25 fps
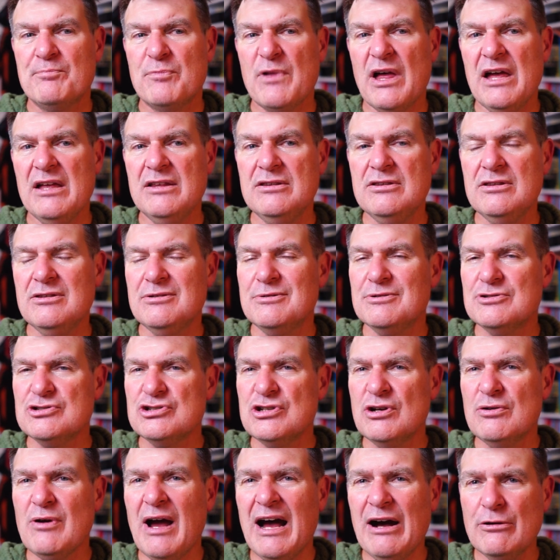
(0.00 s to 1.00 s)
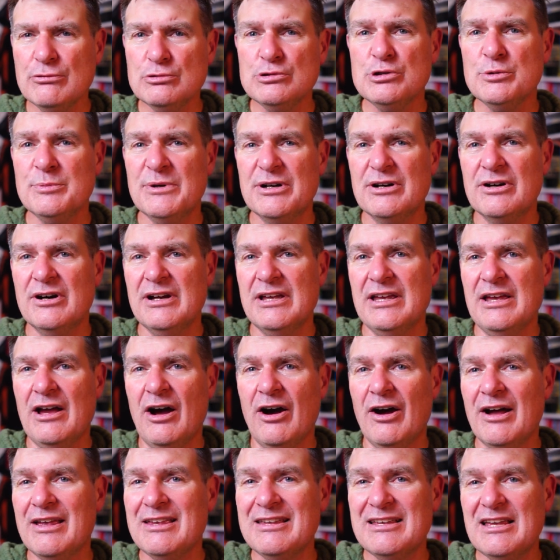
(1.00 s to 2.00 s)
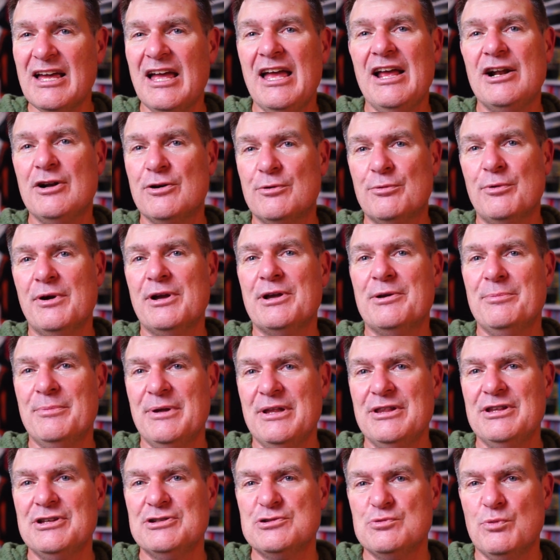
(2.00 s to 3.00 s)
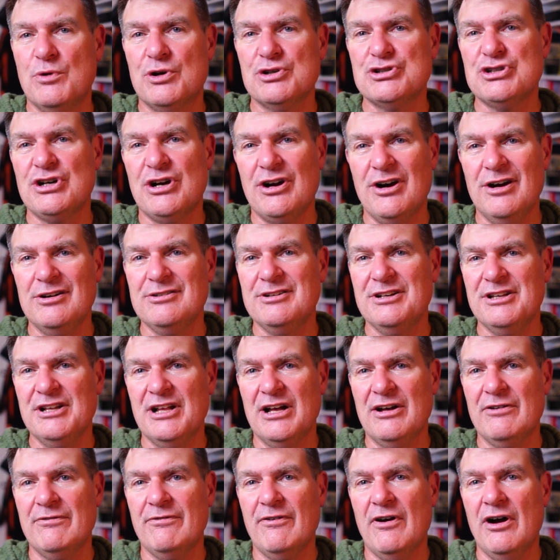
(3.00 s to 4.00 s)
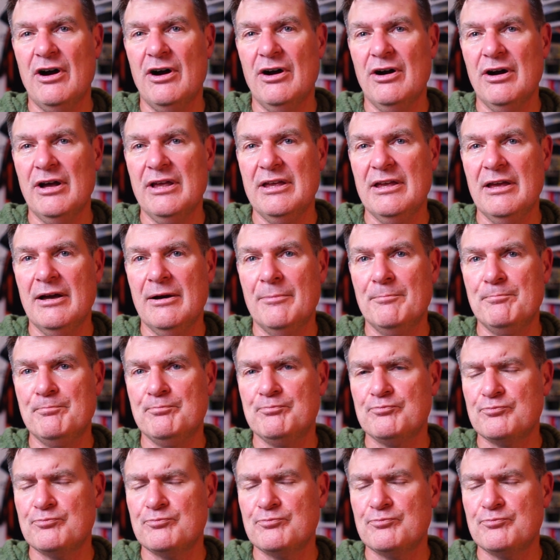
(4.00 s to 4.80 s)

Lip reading: And so ultimately, I cannot recommend this watch highly enough. I